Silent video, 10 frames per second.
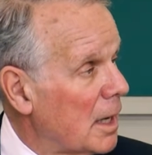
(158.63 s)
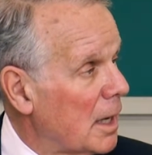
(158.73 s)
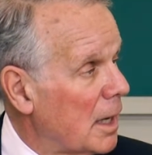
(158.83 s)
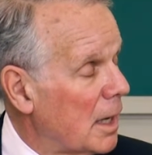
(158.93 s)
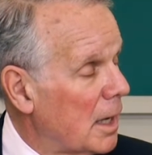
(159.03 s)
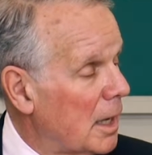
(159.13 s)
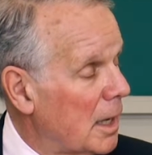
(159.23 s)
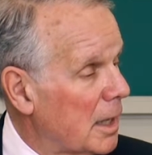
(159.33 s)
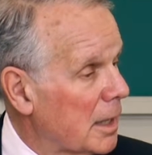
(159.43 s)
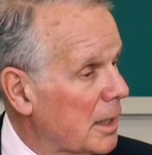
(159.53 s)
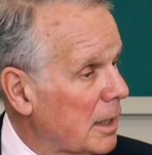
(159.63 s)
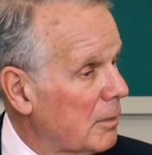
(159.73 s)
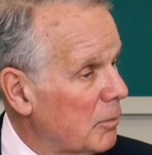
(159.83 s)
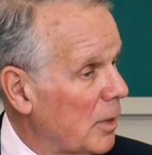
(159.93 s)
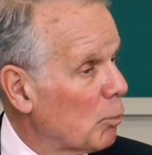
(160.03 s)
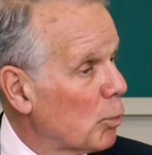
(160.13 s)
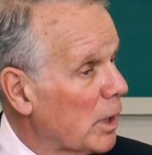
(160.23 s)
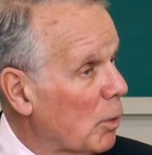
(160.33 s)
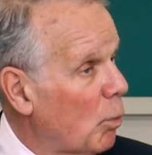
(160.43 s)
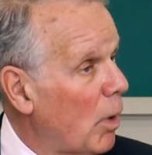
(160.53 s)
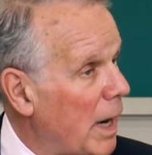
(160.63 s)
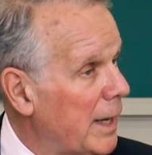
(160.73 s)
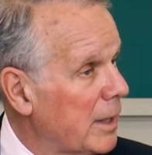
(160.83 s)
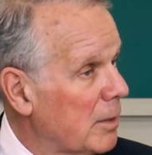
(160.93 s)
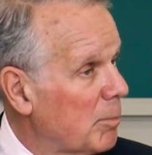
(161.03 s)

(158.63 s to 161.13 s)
that require